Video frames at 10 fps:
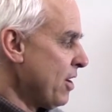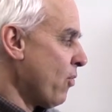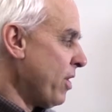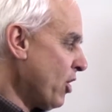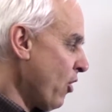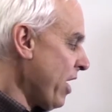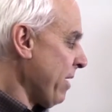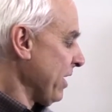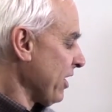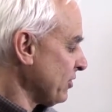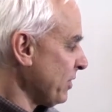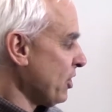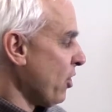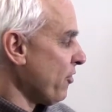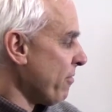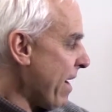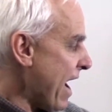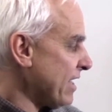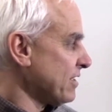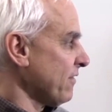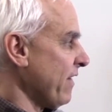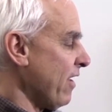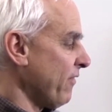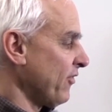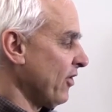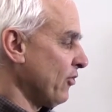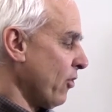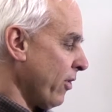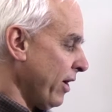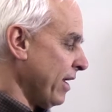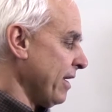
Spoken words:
We know that because we know the mass of Alpha Centauri,